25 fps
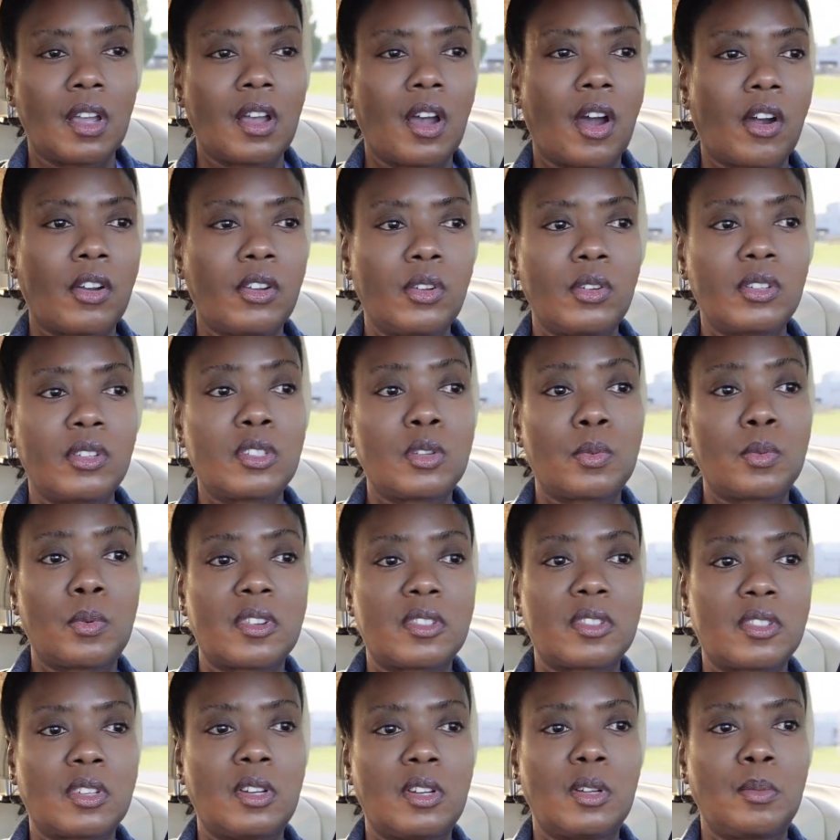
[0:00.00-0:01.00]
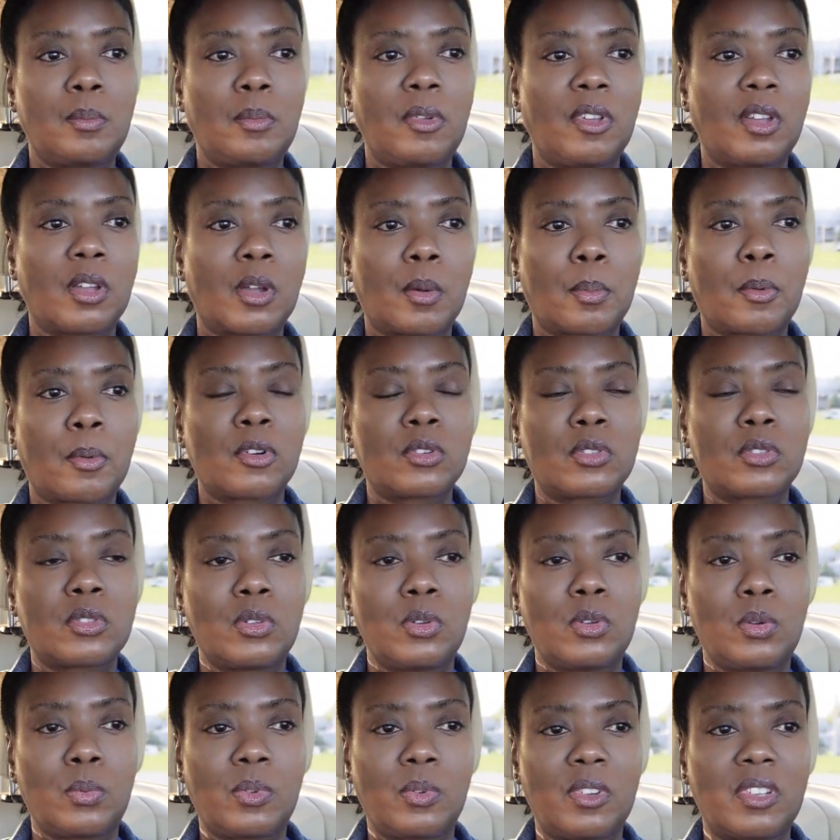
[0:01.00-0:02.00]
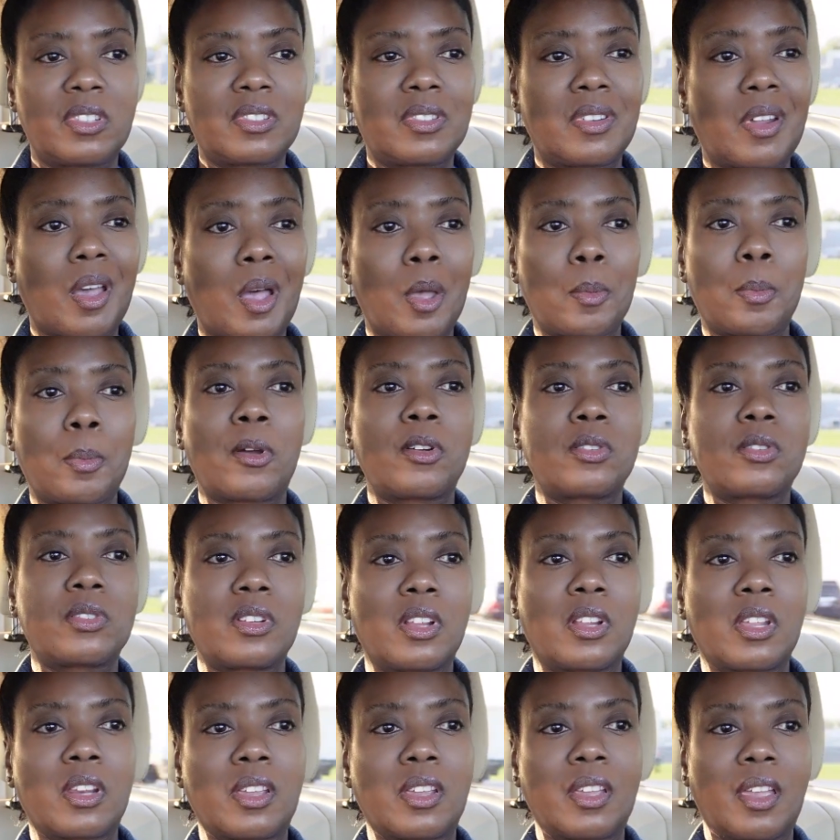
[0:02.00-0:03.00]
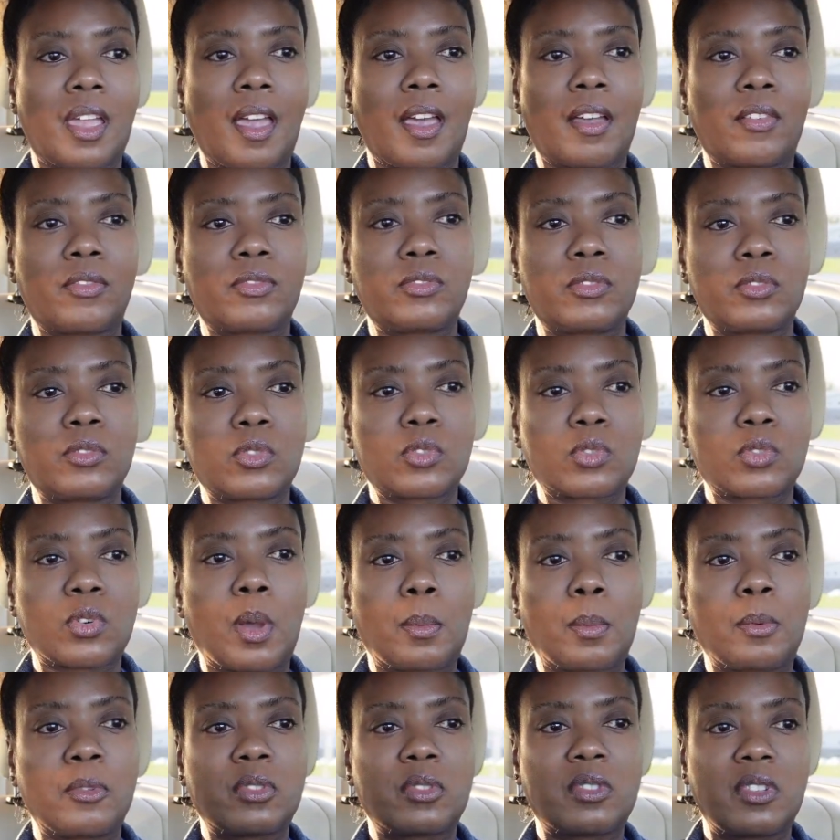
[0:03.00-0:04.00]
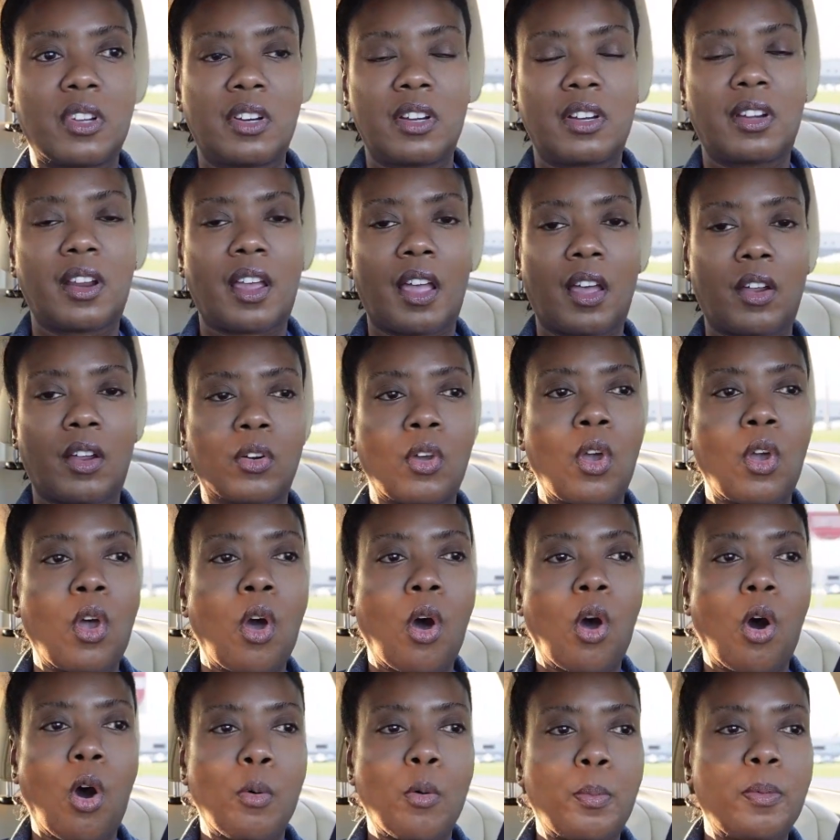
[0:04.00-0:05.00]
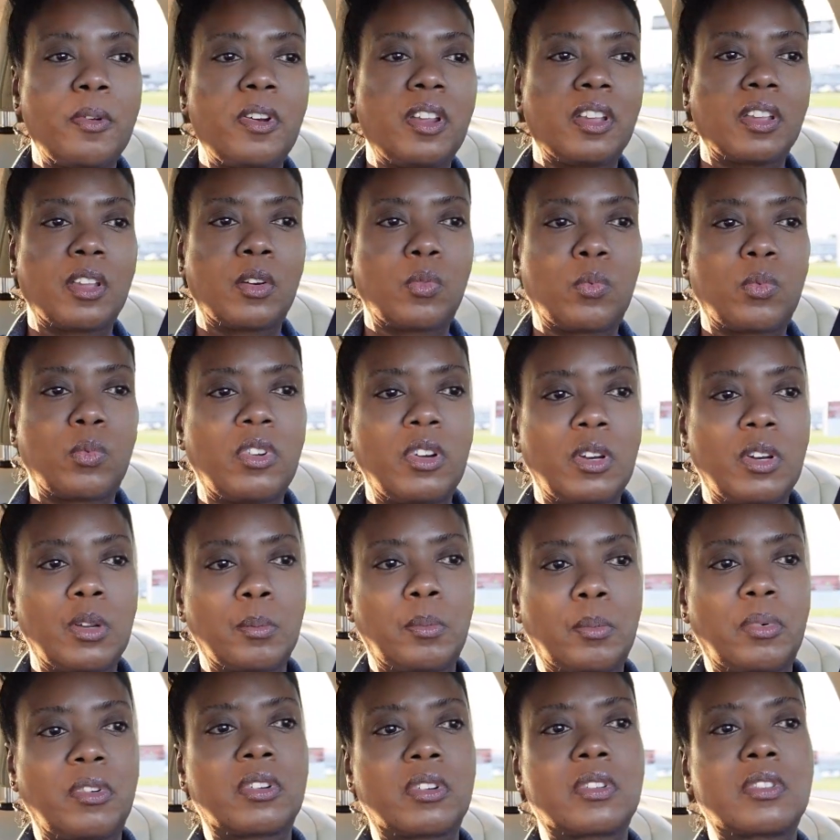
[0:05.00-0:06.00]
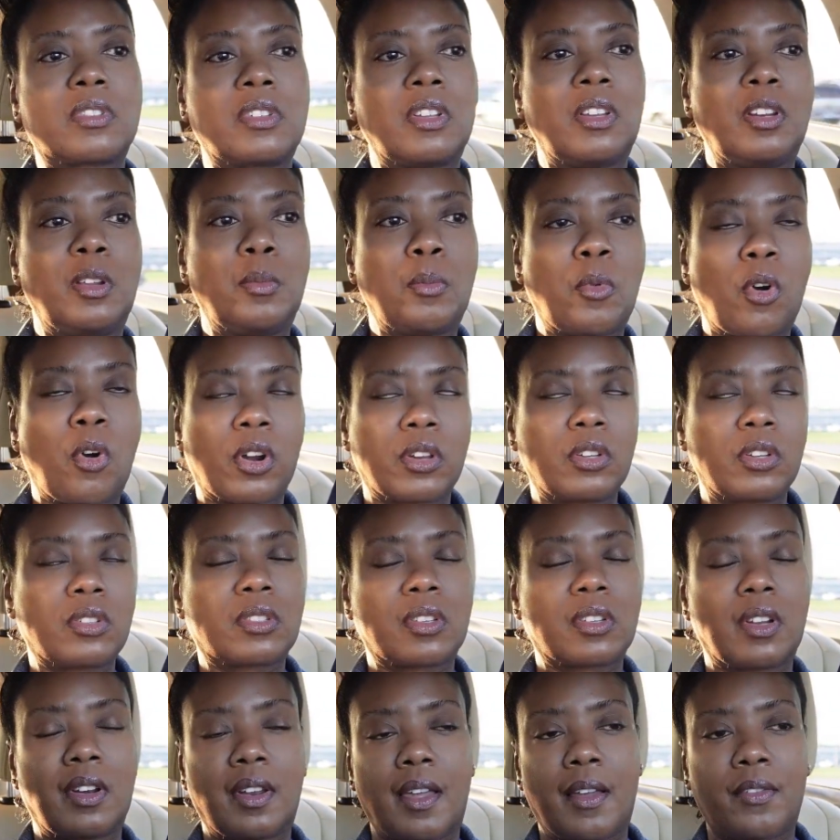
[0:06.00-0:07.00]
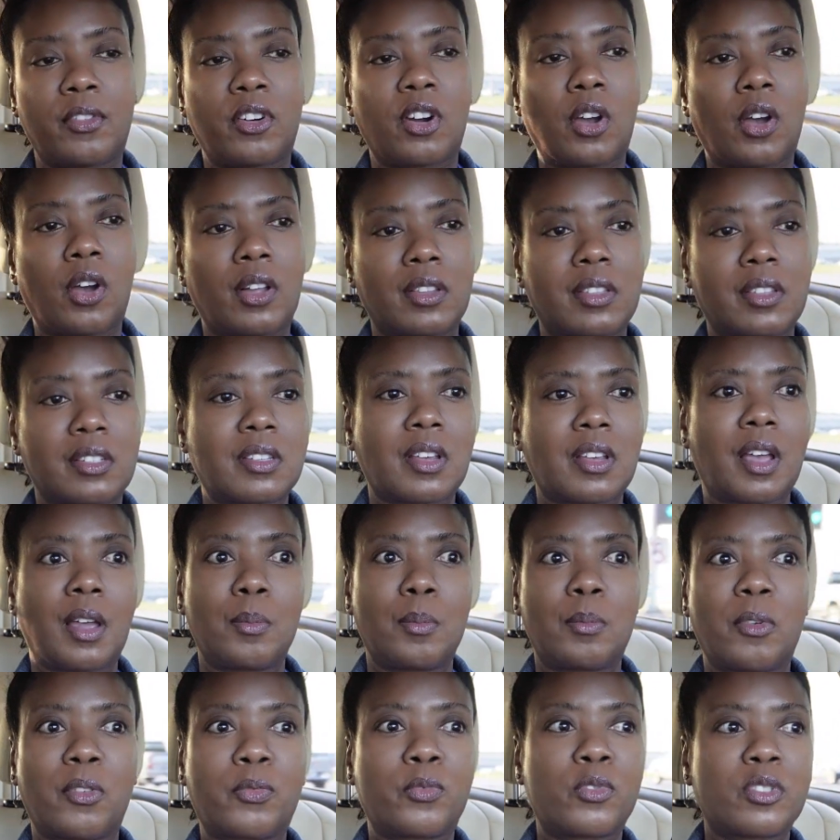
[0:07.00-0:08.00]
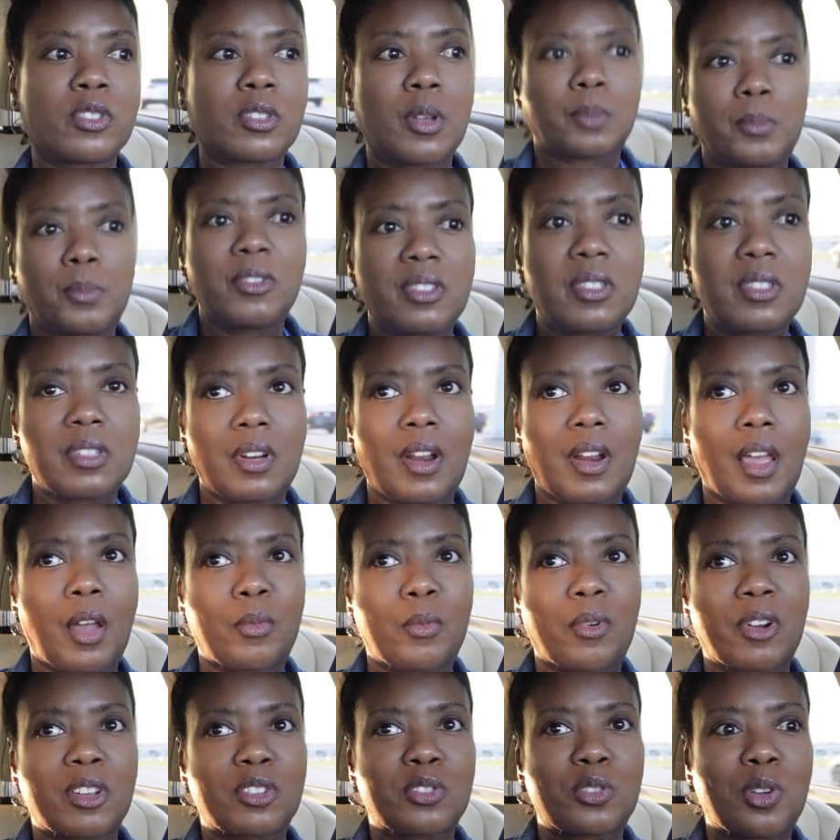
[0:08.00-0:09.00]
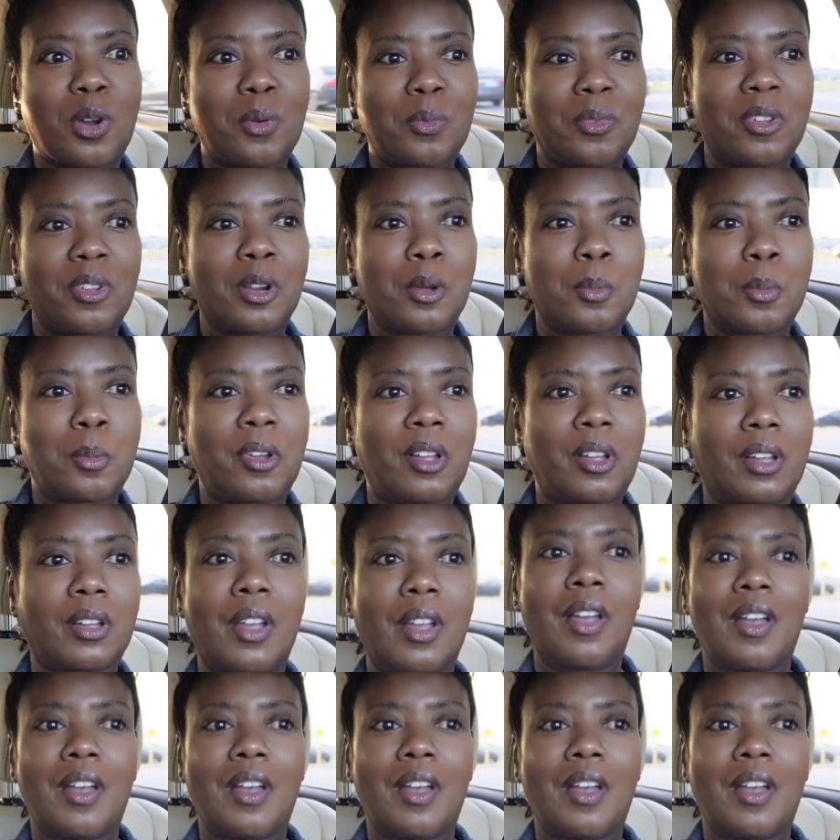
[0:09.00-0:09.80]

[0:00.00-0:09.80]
Are you interested in being a person who reads? Now, I personally have trouble sitting down, opening and reading books anymore. I used to love it all the time, but for some reason now when I start reading a book,